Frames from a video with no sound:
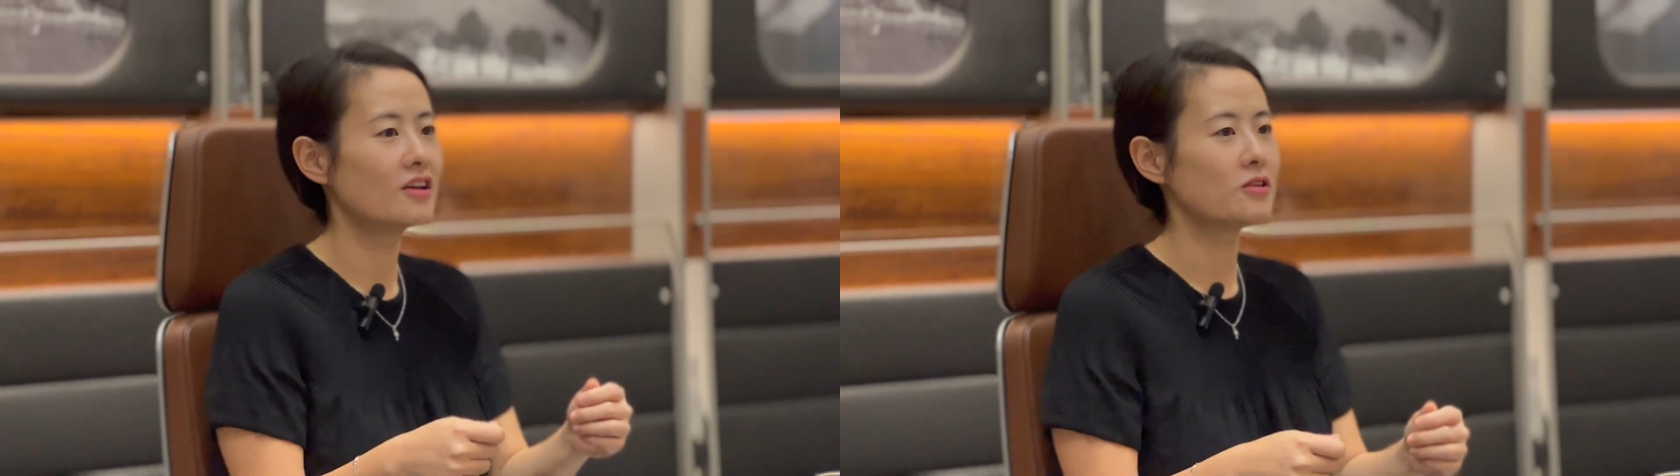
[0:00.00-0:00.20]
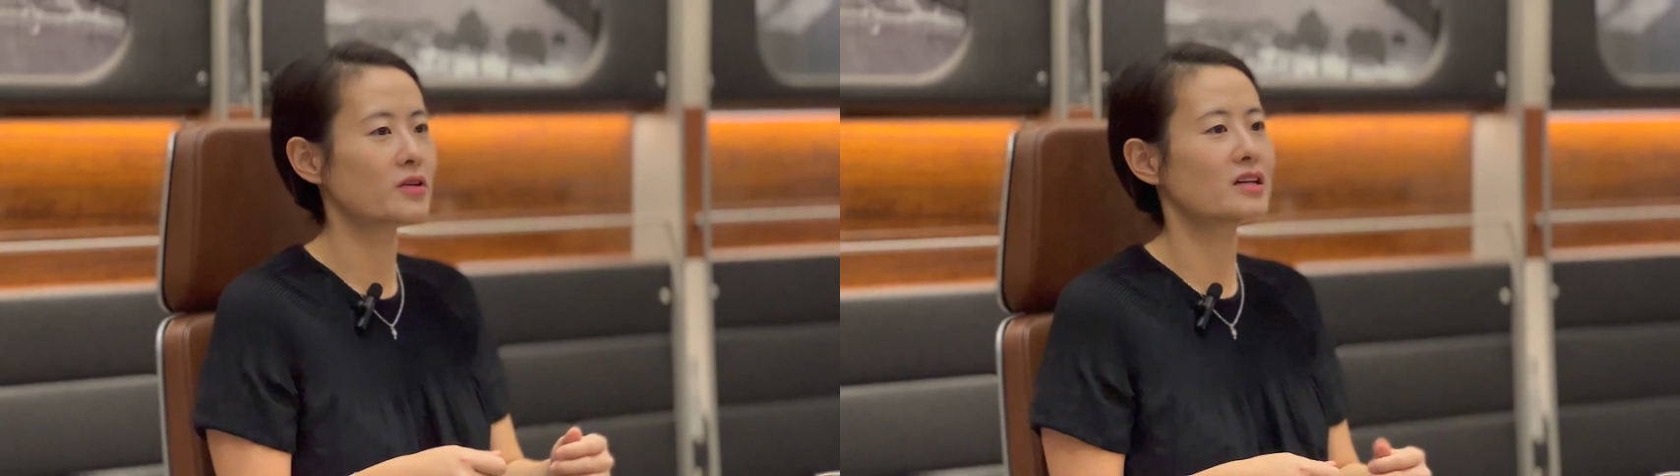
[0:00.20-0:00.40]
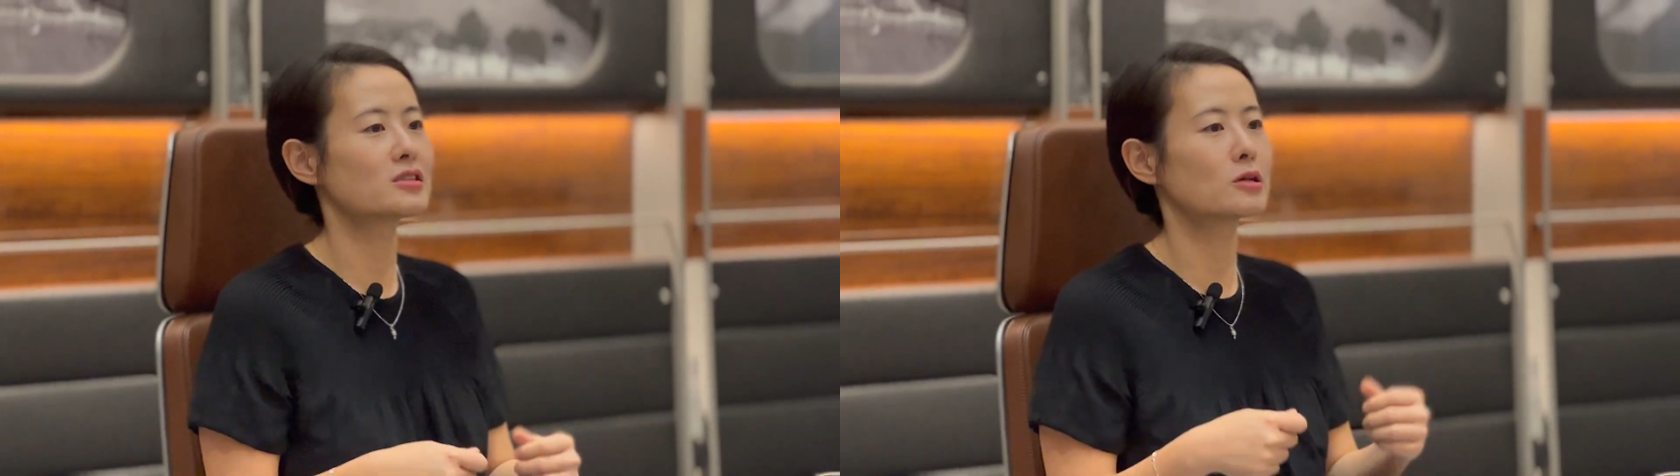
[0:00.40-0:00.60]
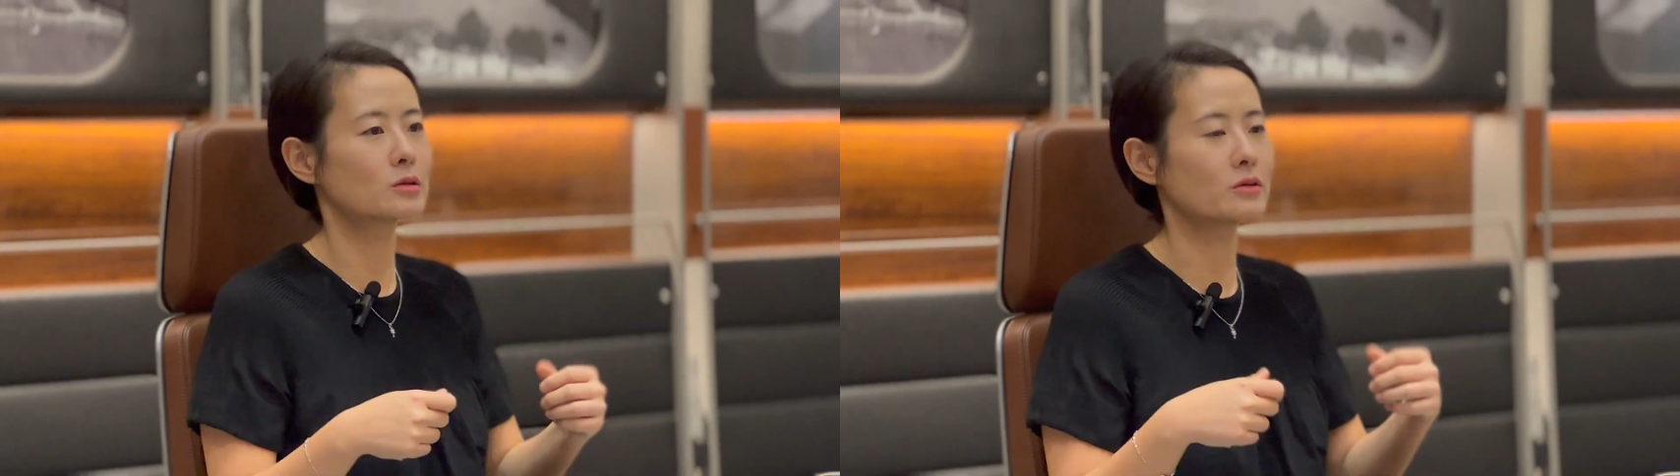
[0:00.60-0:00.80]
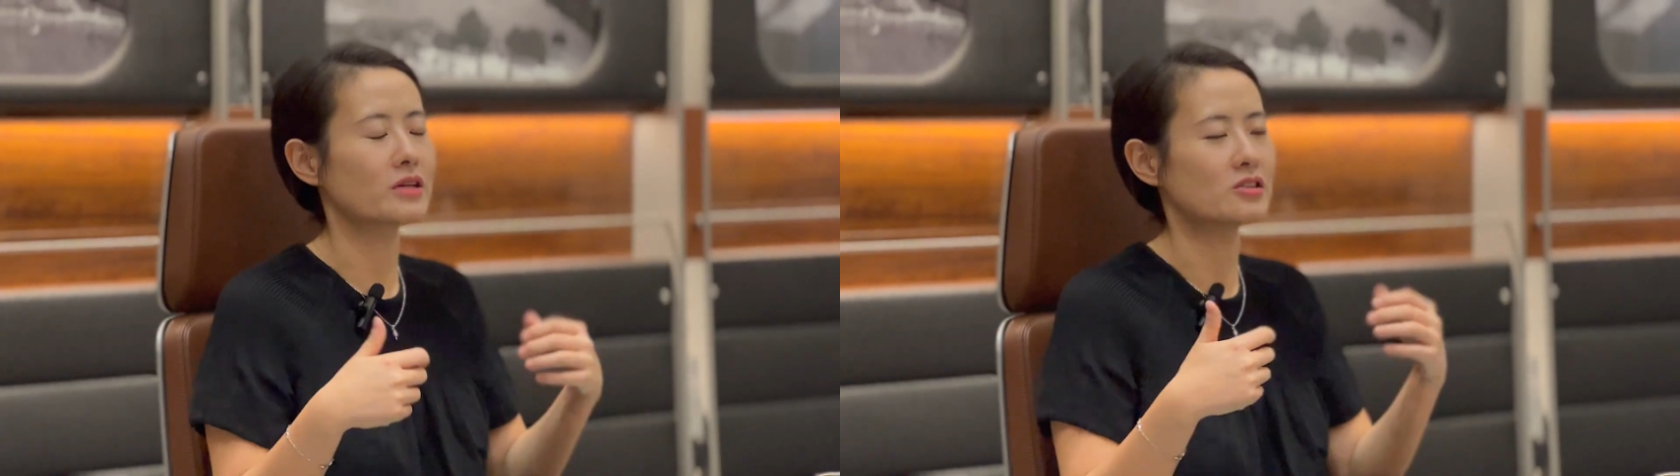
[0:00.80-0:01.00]
You can
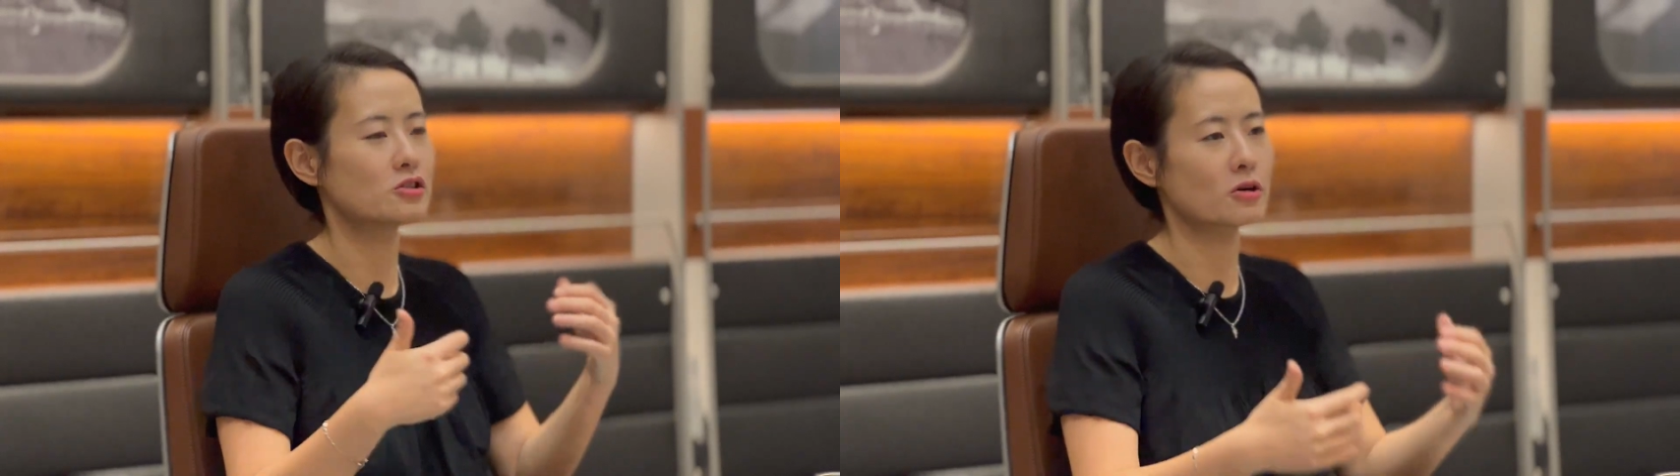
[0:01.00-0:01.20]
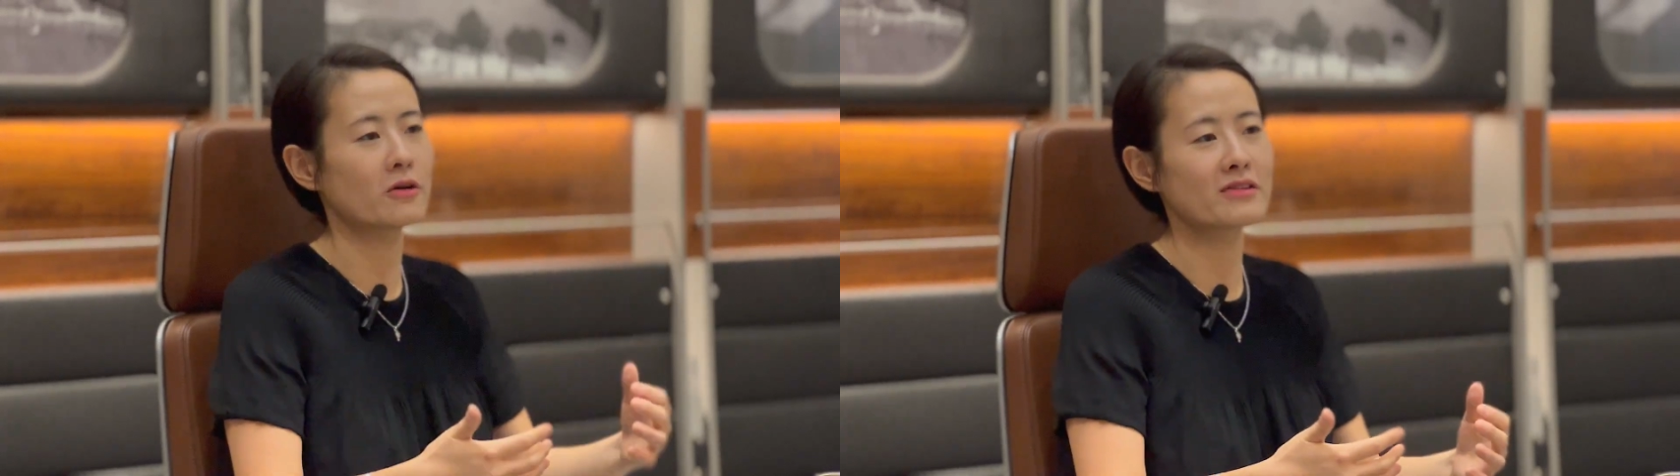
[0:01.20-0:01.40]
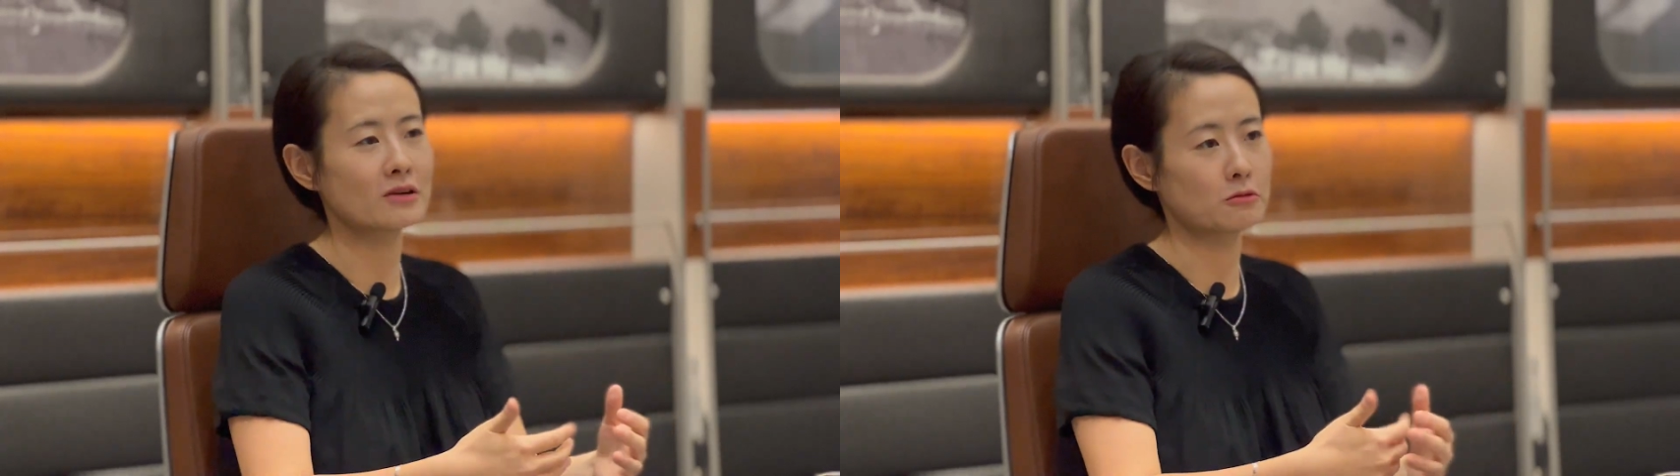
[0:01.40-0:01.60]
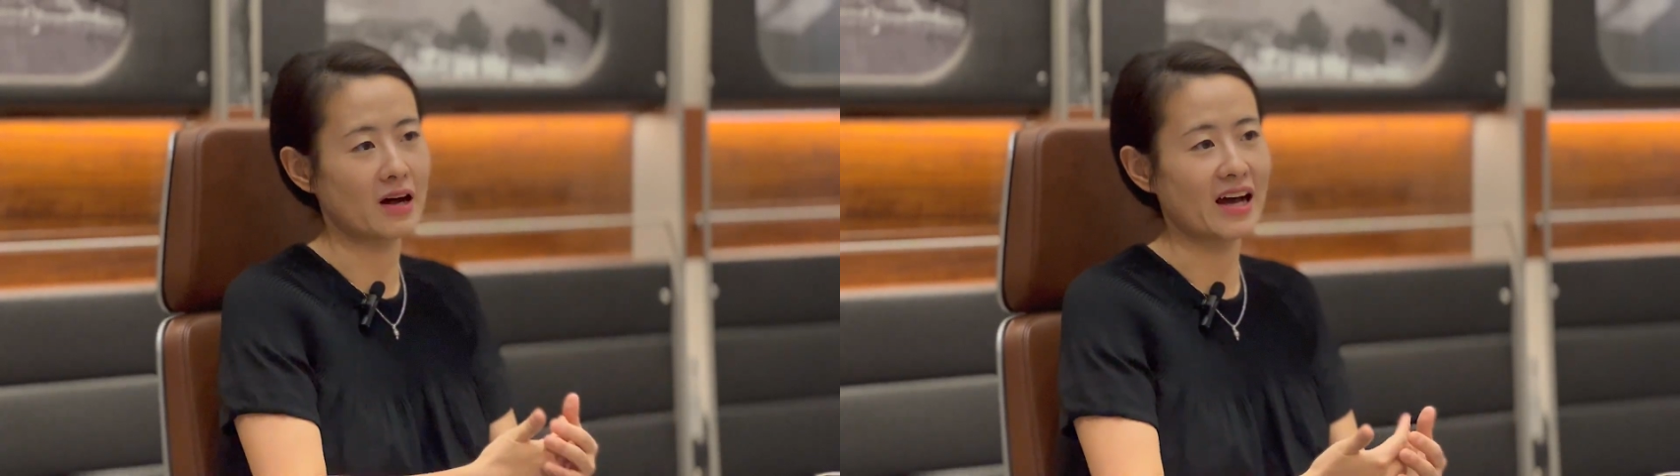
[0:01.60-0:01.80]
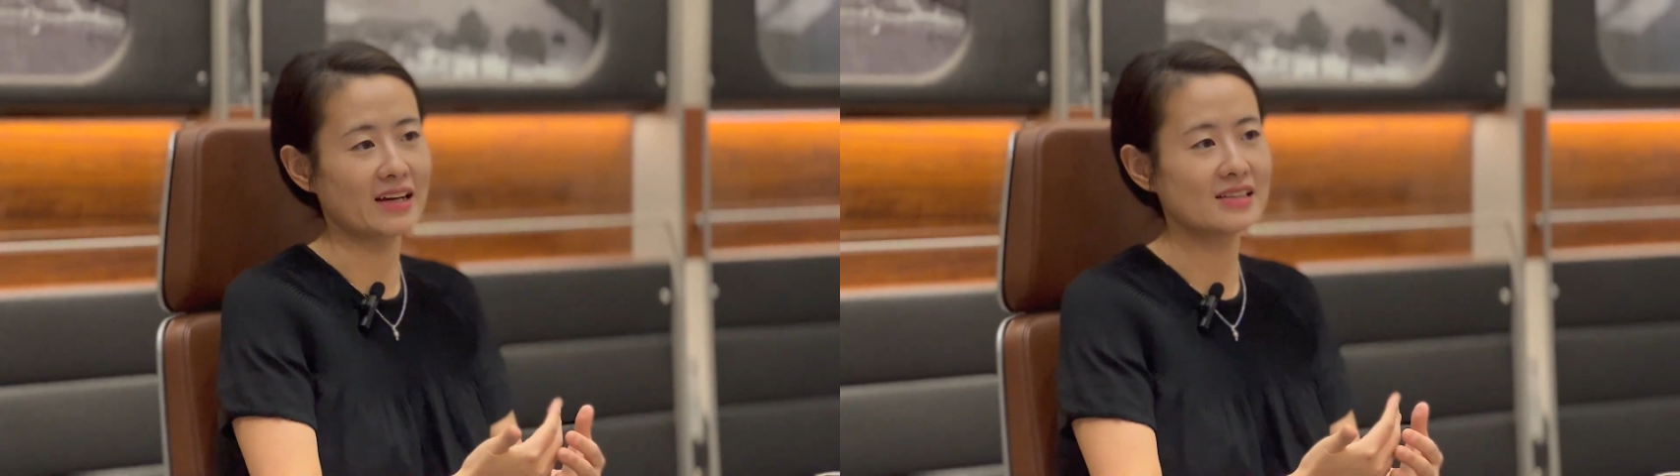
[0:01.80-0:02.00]
totally enjoy the
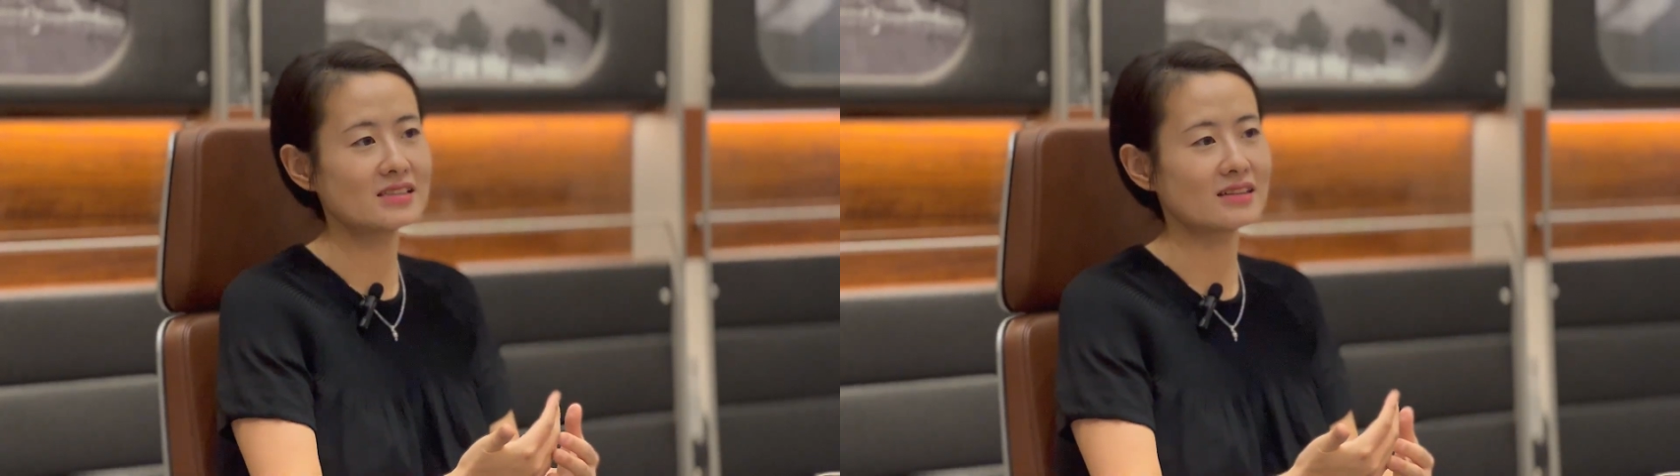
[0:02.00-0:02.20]
ride.